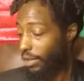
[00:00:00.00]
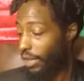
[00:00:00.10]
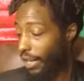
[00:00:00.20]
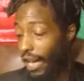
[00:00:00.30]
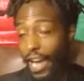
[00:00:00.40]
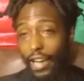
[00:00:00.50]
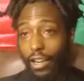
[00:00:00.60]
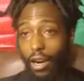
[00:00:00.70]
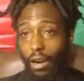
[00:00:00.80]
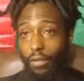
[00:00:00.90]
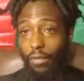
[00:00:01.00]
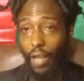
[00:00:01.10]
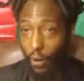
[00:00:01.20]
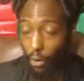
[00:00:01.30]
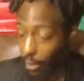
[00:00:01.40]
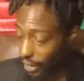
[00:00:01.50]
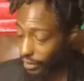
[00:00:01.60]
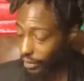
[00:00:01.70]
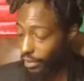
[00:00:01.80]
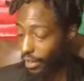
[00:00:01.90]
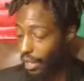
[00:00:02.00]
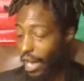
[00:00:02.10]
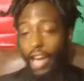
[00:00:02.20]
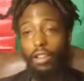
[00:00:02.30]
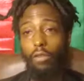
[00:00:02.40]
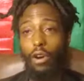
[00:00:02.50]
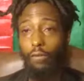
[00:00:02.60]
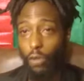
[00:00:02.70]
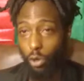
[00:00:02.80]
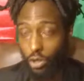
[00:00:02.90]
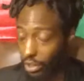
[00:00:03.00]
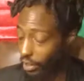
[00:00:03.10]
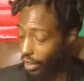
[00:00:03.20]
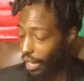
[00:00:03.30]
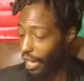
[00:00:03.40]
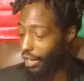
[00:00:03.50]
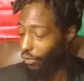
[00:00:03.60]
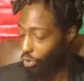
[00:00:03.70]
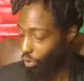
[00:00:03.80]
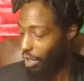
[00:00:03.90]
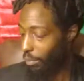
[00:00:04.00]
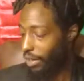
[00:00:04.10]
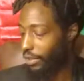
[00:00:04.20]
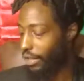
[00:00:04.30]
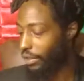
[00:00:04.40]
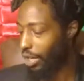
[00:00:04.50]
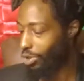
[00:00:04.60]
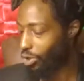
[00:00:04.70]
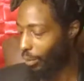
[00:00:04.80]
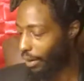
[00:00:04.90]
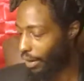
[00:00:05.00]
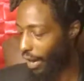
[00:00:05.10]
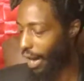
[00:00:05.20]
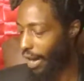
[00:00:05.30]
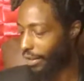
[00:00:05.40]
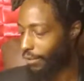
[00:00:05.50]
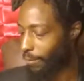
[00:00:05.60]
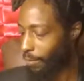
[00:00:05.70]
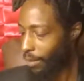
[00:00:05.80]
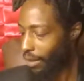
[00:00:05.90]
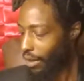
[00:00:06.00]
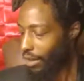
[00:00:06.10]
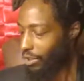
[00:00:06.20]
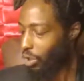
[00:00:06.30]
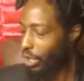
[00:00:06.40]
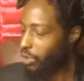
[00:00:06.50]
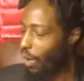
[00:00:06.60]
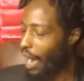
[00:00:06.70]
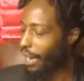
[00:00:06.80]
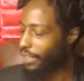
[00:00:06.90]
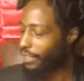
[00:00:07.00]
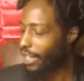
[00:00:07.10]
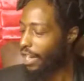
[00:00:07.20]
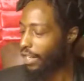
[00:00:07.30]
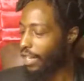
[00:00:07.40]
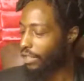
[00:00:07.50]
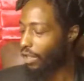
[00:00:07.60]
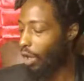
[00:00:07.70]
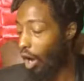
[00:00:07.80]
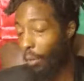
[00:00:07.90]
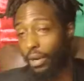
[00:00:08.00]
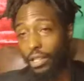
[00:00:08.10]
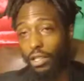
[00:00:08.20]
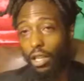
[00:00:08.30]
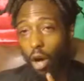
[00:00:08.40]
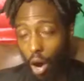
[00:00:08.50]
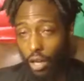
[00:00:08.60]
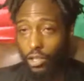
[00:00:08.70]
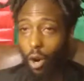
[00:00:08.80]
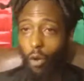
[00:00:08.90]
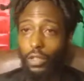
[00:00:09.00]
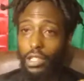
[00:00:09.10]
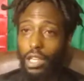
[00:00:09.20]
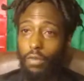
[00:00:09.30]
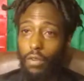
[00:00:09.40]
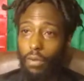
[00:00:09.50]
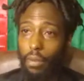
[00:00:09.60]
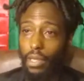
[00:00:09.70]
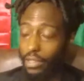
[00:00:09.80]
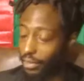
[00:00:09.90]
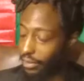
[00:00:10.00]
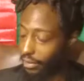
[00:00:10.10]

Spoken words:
land of information, the land of confusion, the land of a dream, because they tell you so many lies. So that's why they sin against the Lord, because the Lord is the overseer of information.